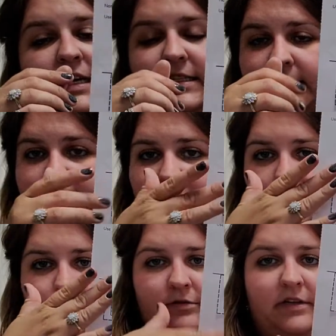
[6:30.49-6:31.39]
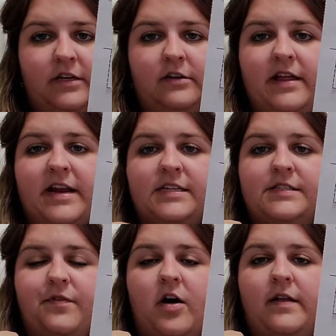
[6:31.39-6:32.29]
It's not too little that it's
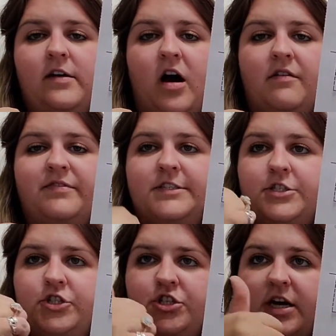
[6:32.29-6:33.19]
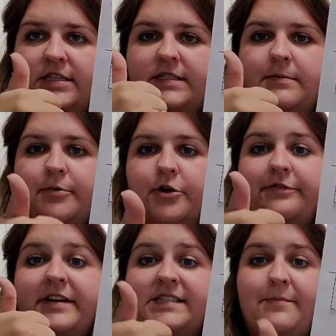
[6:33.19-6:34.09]
falling off. It's just the
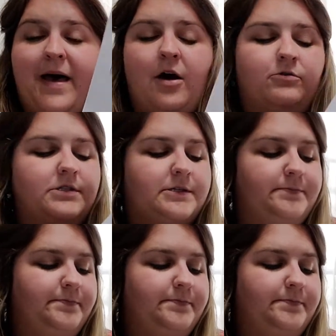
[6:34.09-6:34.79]
perfect amount.